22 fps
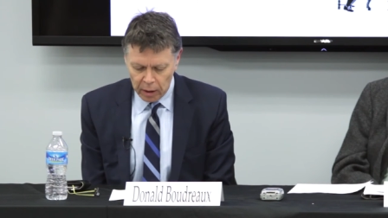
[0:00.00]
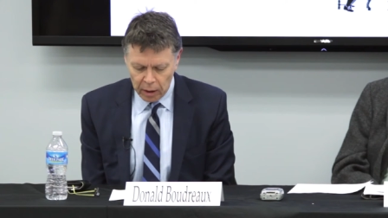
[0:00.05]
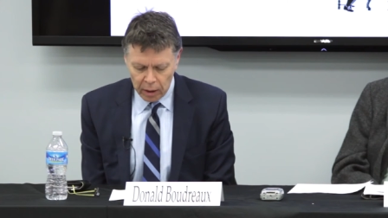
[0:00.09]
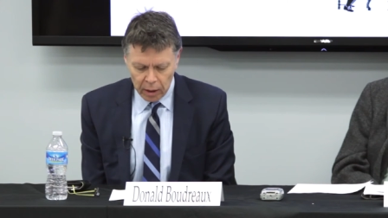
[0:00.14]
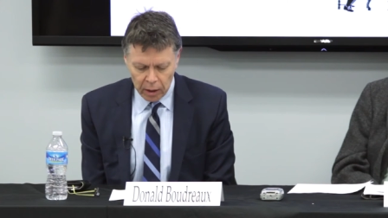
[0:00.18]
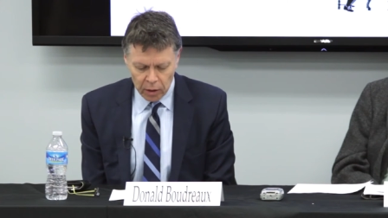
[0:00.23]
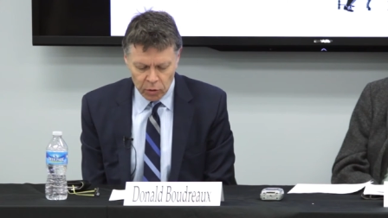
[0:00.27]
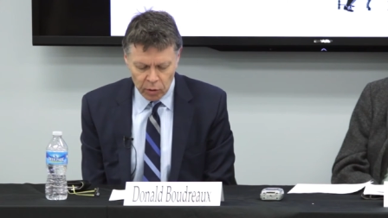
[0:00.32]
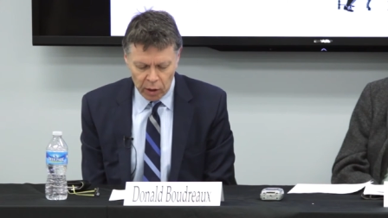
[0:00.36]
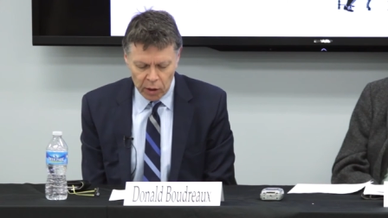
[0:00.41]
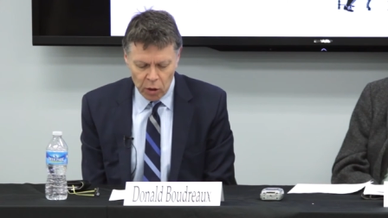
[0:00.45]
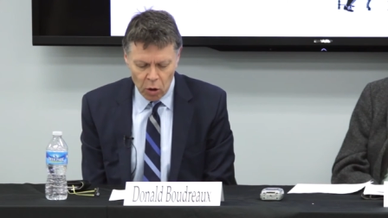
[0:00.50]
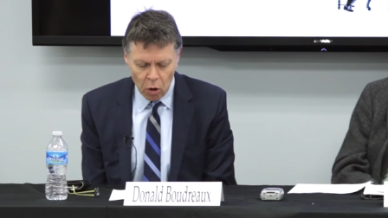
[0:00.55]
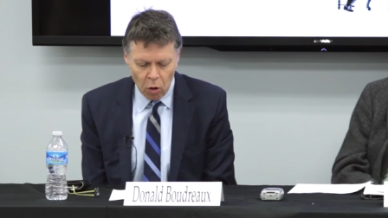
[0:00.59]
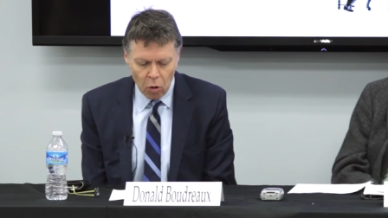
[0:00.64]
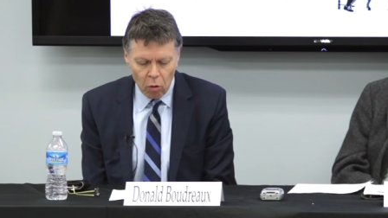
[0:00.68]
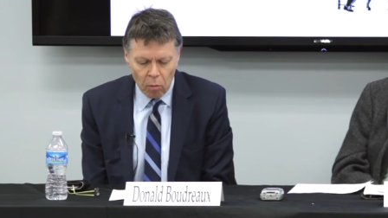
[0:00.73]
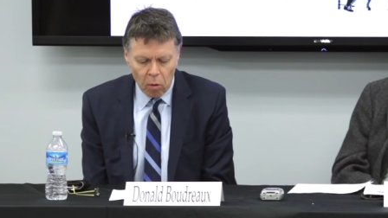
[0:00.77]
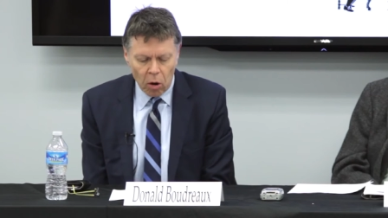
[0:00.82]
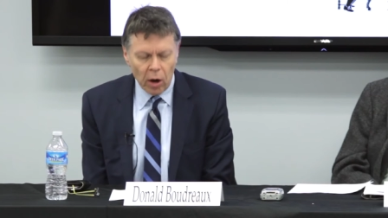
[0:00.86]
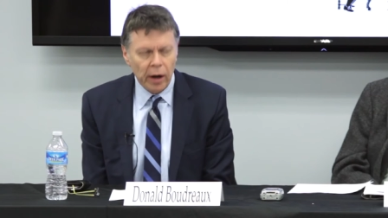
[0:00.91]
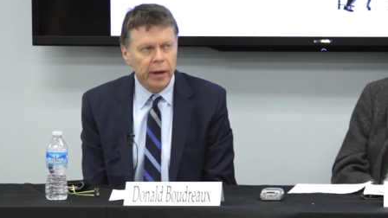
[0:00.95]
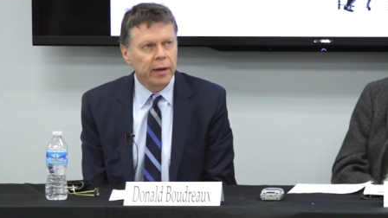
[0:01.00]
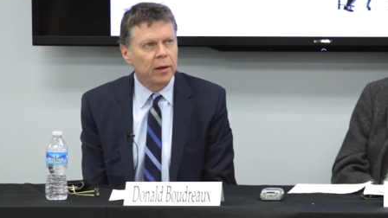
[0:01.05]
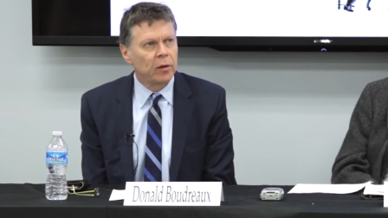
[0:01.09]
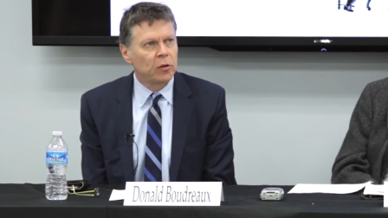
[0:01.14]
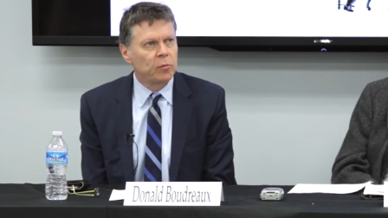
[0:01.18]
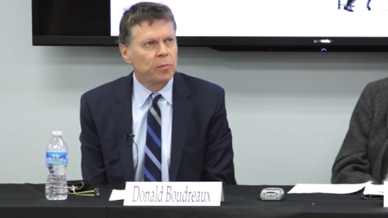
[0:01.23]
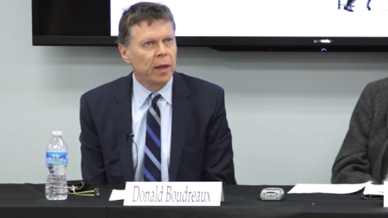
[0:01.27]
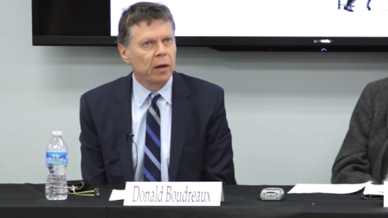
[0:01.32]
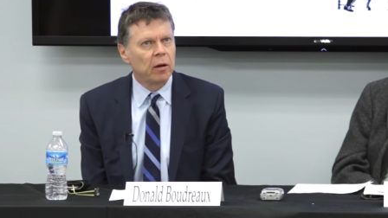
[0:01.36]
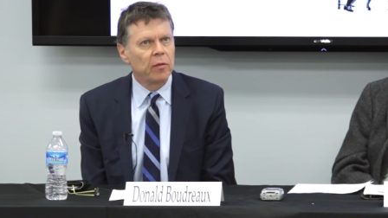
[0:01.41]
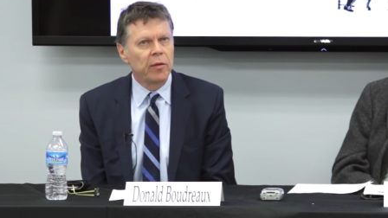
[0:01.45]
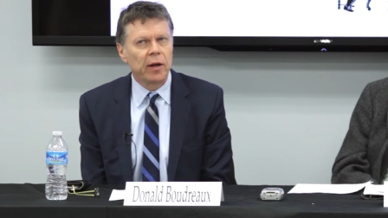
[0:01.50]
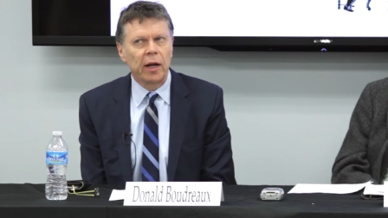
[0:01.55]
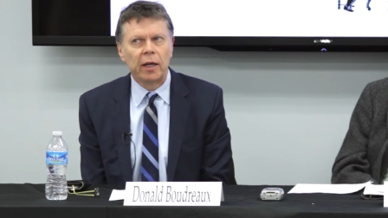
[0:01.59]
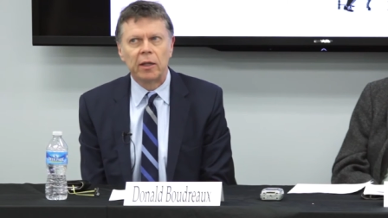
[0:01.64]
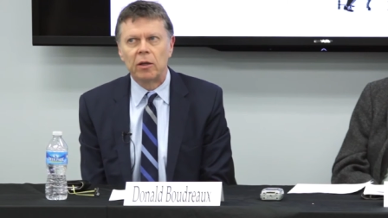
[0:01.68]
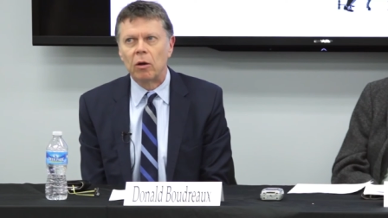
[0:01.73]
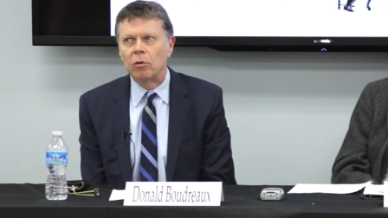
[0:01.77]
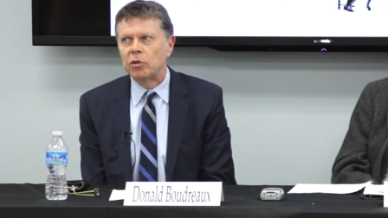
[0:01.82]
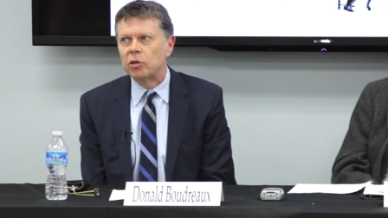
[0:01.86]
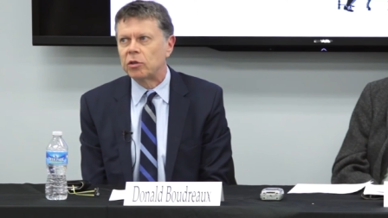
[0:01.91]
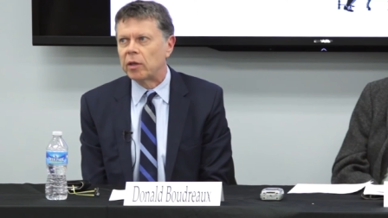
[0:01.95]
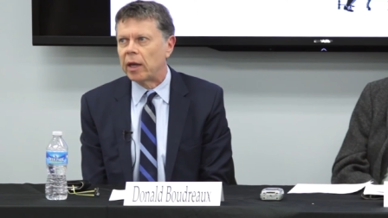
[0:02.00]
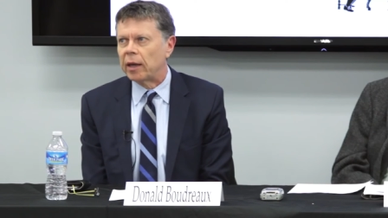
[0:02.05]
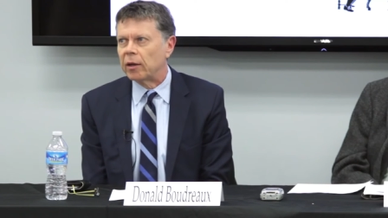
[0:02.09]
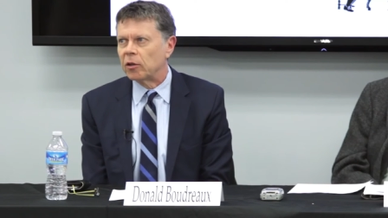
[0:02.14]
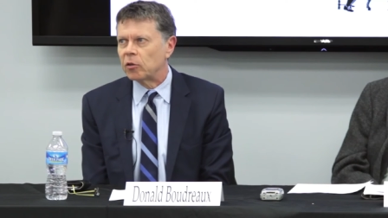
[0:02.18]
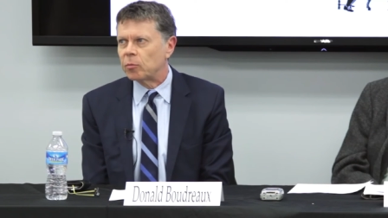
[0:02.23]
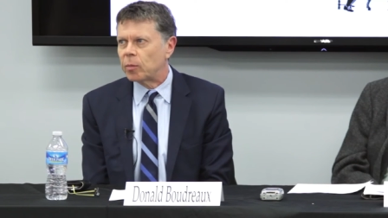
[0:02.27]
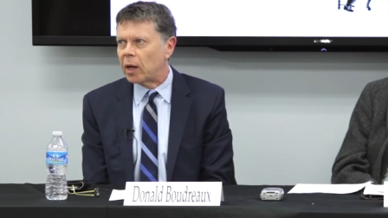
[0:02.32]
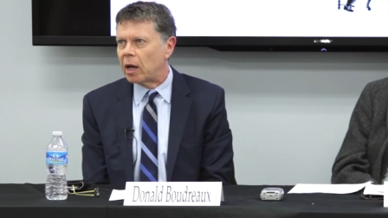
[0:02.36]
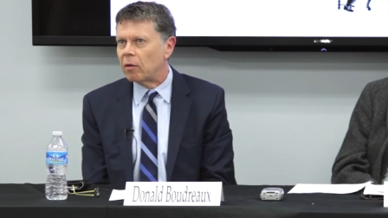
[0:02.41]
Uh, so I know marketists better than I know statists,